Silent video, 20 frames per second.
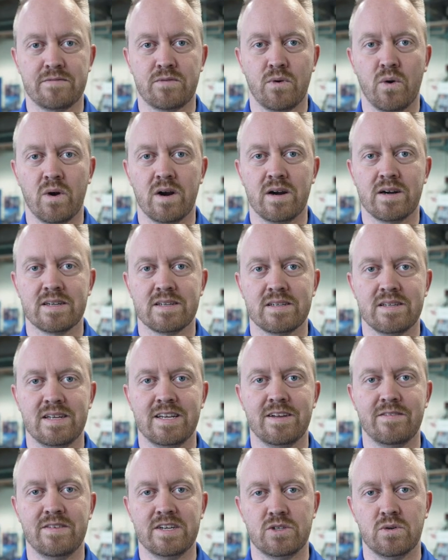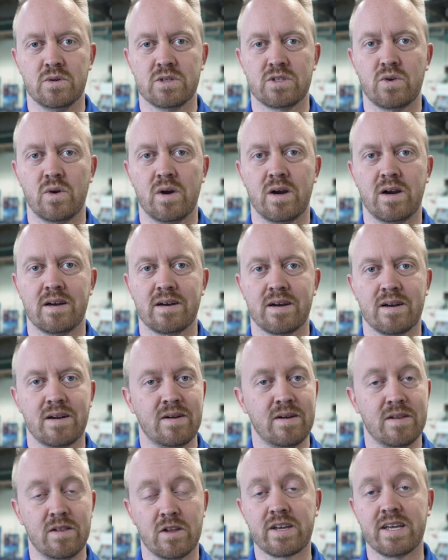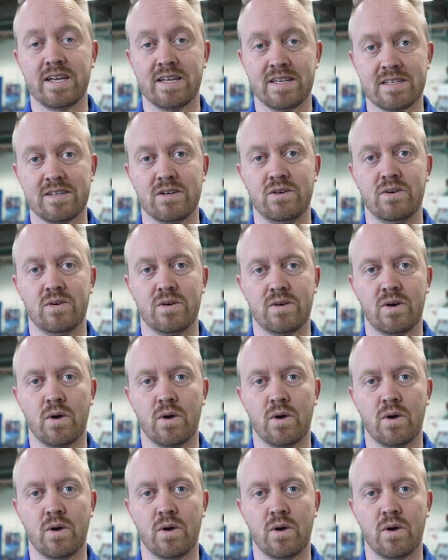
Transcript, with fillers: for individuals who are looking to